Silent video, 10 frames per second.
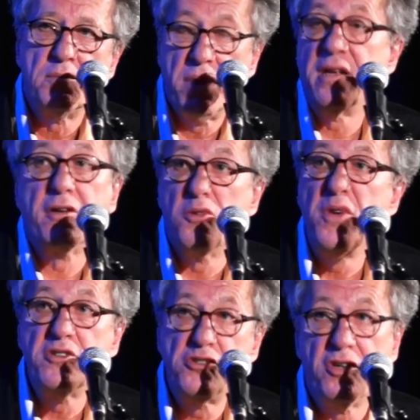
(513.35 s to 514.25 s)
playing
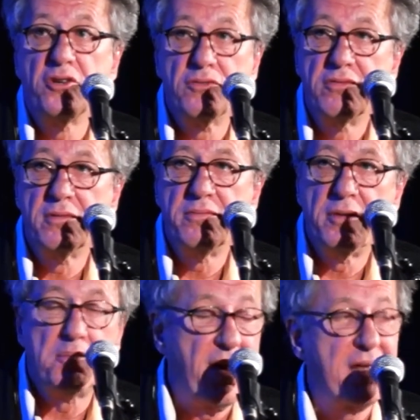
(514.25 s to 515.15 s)
Horatio,
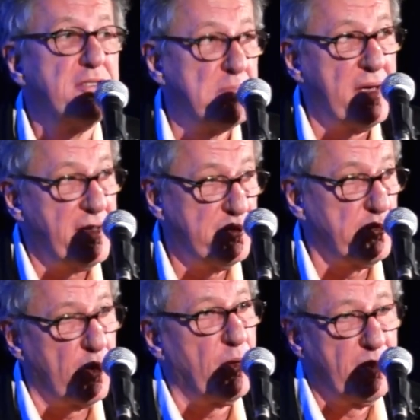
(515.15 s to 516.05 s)
the bridesmaid's
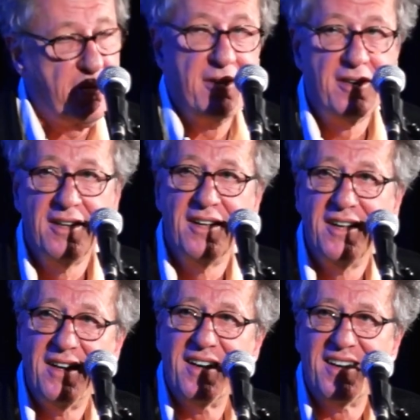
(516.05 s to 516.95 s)
role,
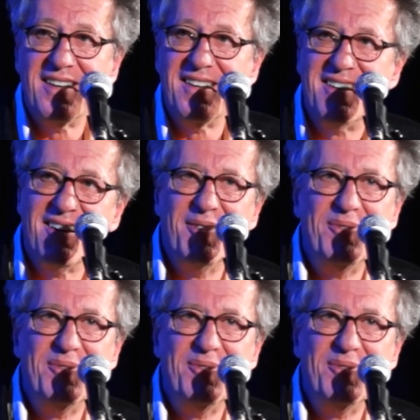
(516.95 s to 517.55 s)
and